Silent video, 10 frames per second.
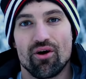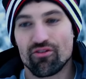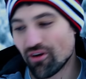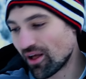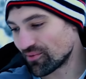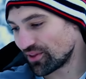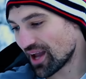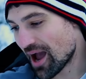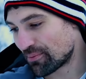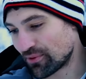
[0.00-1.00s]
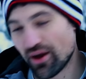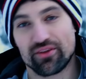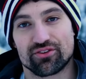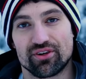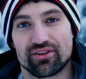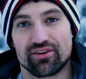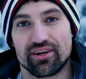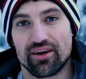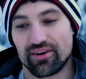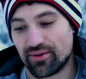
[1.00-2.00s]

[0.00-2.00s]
Overall, I'm really happy with how this rink turned out.